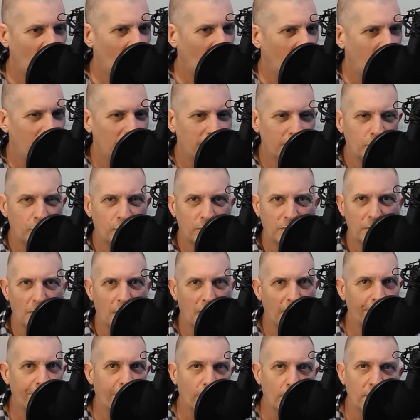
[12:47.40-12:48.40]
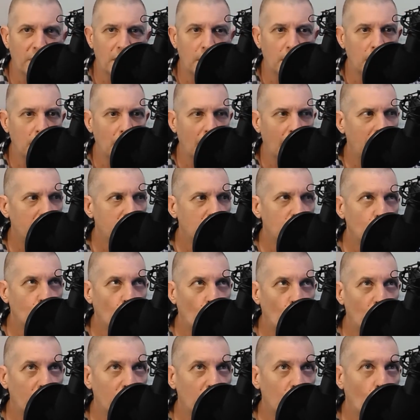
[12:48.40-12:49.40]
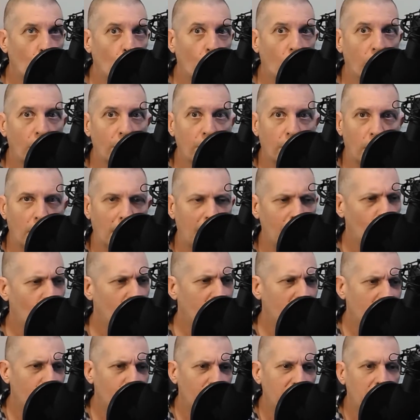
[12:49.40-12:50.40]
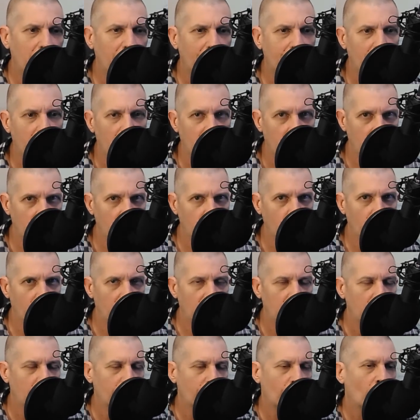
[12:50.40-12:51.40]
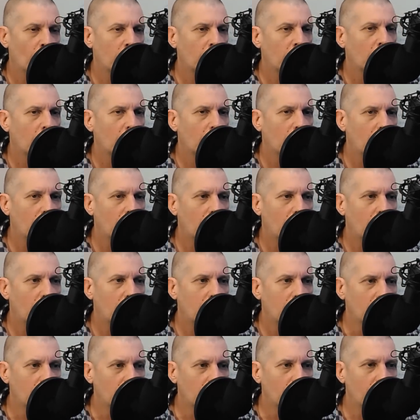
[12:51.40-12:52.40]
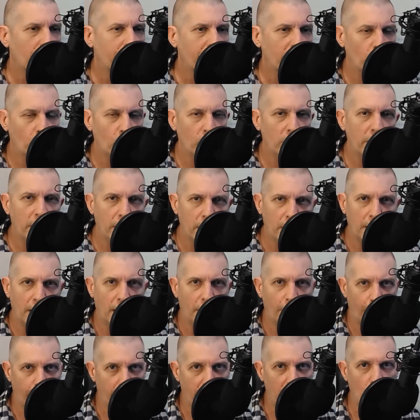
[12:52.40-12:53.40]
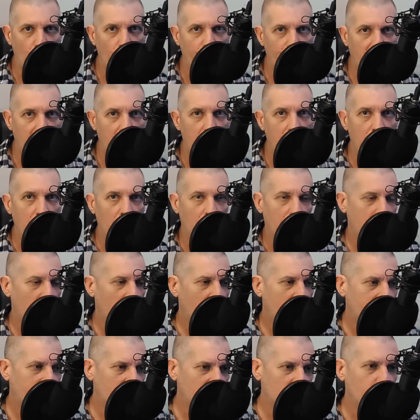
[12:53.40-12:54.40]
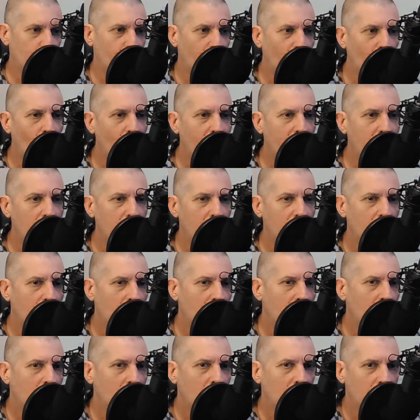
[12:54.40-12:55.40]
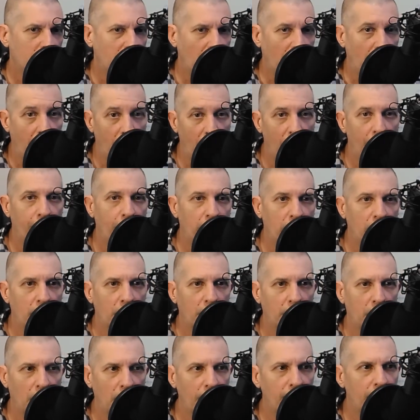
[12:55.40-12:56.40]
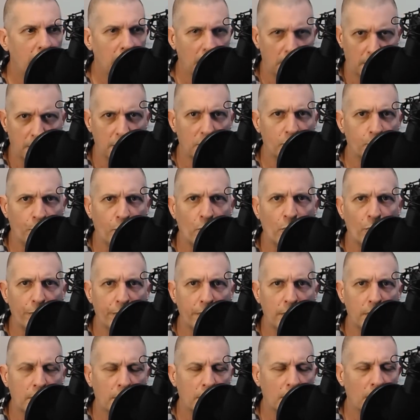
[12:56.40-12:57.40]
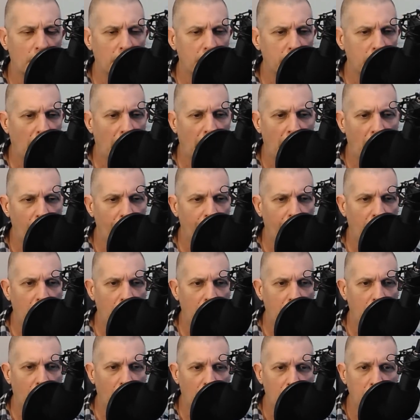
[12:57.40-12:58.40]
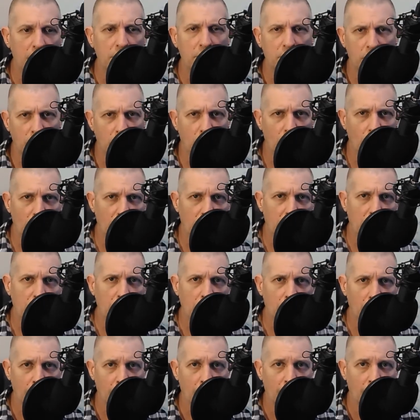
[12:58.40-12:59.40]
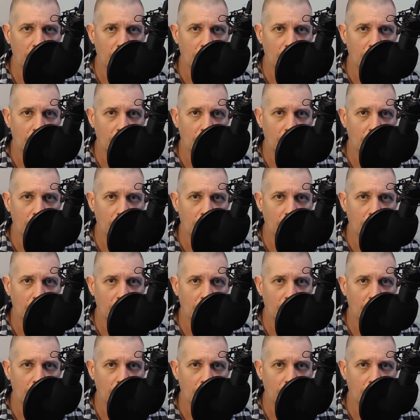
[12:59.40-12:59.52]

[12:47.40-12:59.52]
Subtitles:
College was not for me. I just wanted to work hard. I wanted to be out there and do it. But would it have helped me at this point to have, even at this point, to have a college degree,